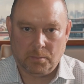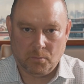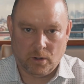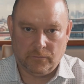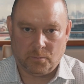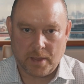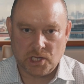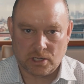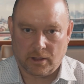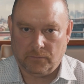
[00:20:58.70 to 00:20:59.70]
more
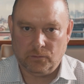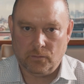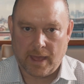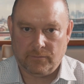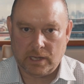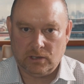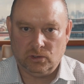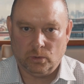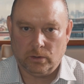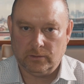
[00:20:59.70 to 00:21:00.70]
information on if you have any
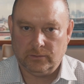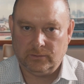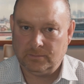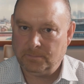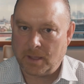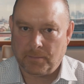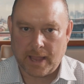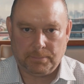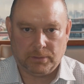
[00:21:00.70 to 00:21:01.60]
tours coming up,